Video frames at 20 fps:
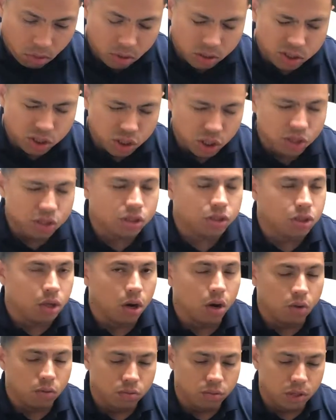just
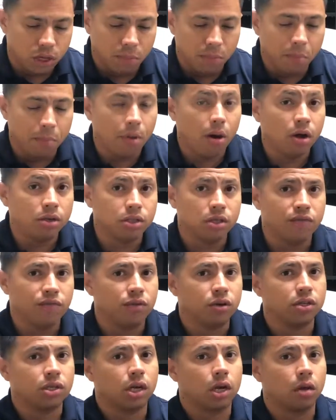know, and let me pause here
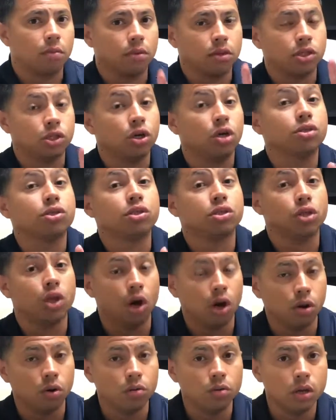for a second, but just
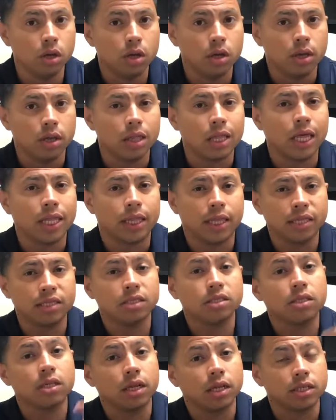know that this
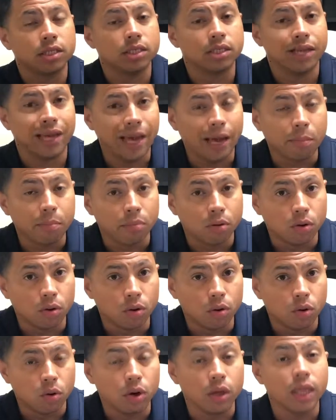is an
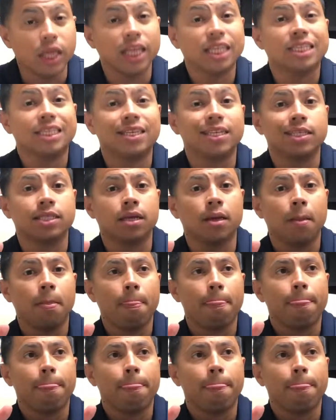example, or this is